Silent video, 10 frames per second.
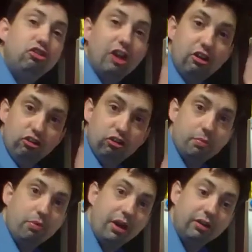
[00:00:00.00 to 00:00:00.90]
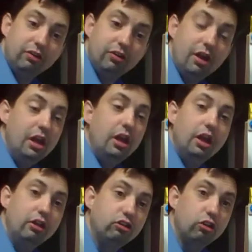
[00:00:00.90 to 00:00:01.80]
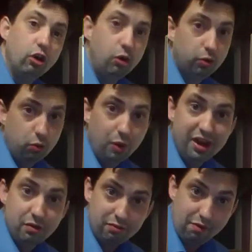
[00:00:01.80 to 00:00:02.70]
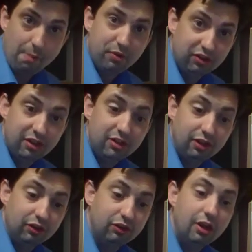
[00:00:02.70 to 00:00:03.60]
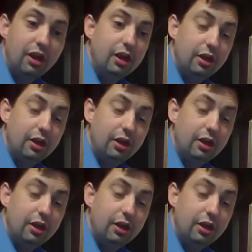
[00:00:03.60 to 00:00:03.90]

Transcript: it changes the price. And so the way that we represent this